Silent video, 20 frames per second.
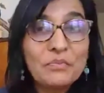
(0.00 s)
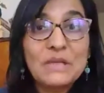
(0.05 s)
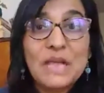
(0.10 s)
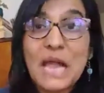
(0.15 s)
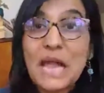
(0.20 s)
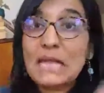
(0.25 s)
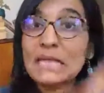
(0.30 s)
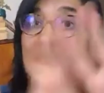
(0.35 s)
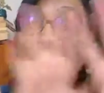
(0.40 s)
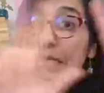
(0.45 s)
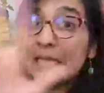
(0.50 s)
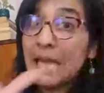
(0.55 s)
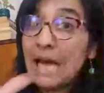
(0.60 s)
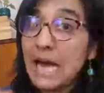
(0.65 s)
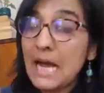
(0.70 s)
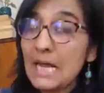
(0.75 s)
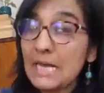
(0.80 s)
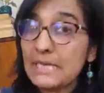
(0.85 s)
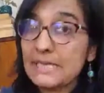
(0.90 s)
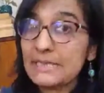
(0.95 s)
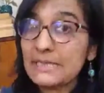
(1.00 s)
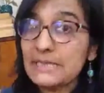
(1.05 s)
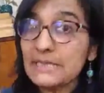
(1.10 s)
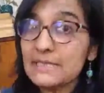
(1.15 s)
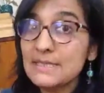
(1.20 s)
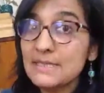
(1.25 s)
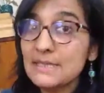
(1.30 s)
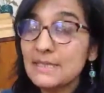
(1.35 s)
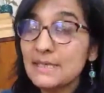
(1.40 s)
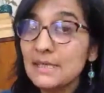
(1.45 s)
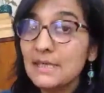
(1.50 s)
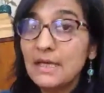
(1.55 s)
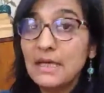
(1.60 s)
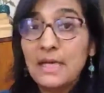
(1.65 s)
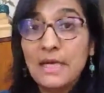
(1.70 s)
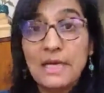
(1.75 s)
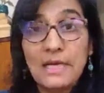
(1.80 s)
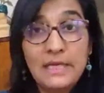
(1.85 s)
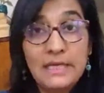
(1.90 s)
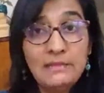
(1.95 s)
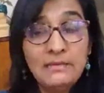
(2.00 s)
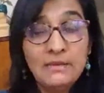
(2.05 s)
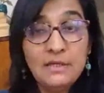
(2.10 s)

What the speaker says: At night, in